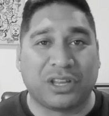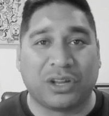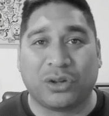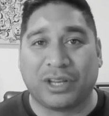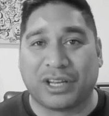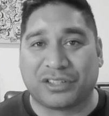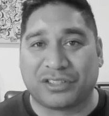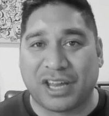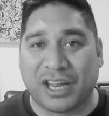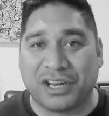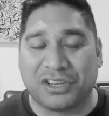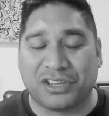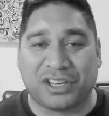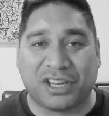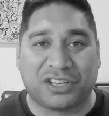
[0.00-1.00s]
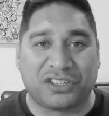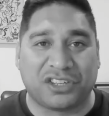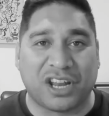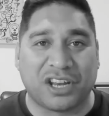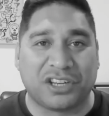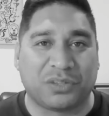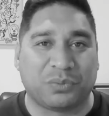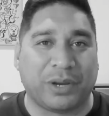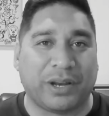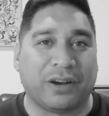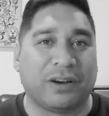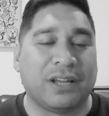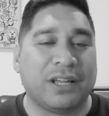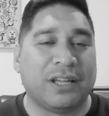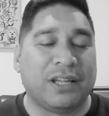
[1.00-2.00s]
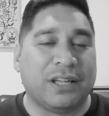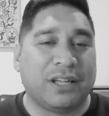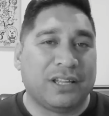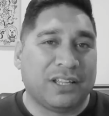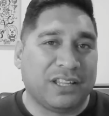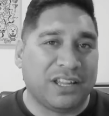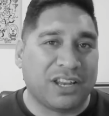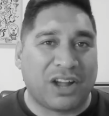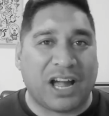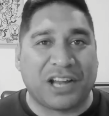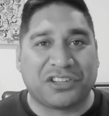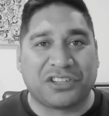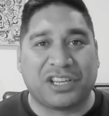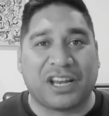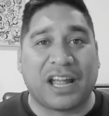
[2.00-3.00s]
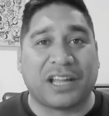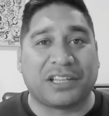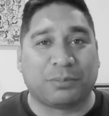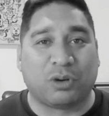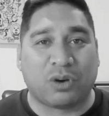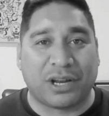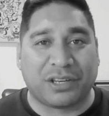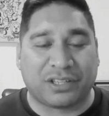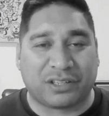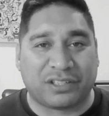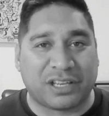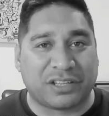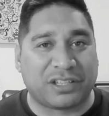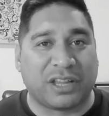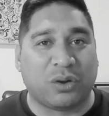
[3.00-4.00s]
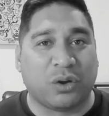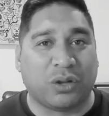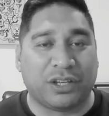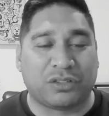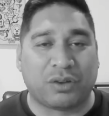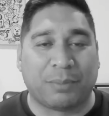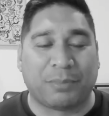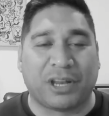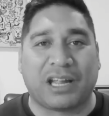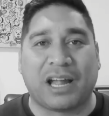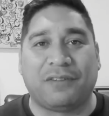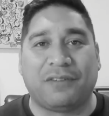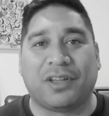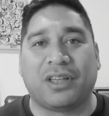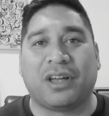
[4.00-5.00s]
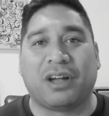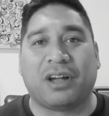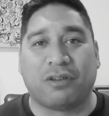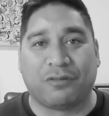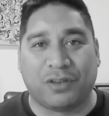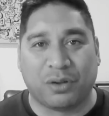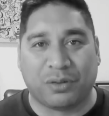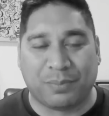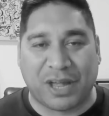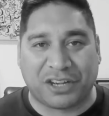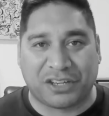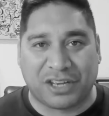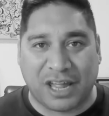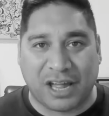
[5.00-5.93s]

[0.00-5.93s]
As my mate Zach from Hakatime Rugby said after the game, the best All Black sides head into halftime right after getting a